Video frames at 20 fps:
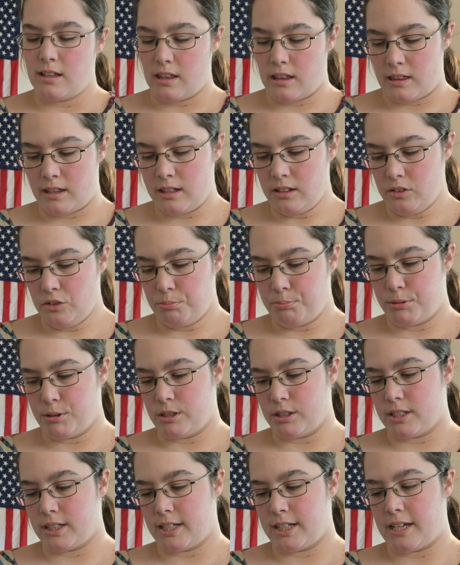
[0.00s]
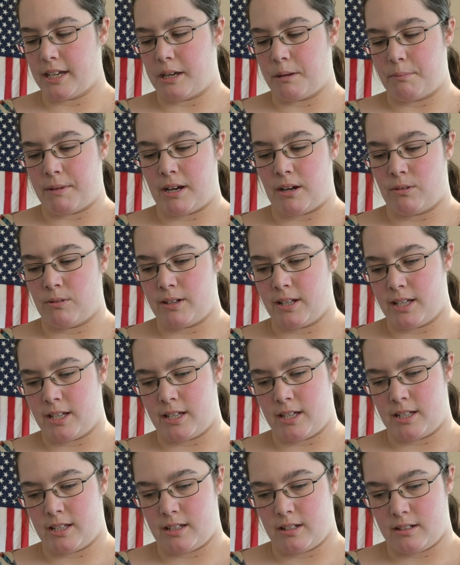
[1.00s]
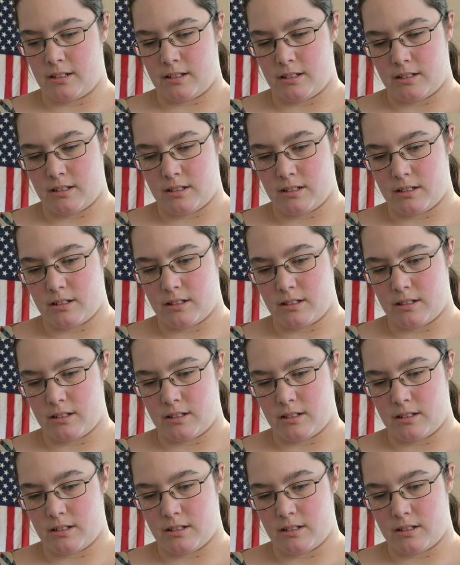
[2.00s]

This book came out in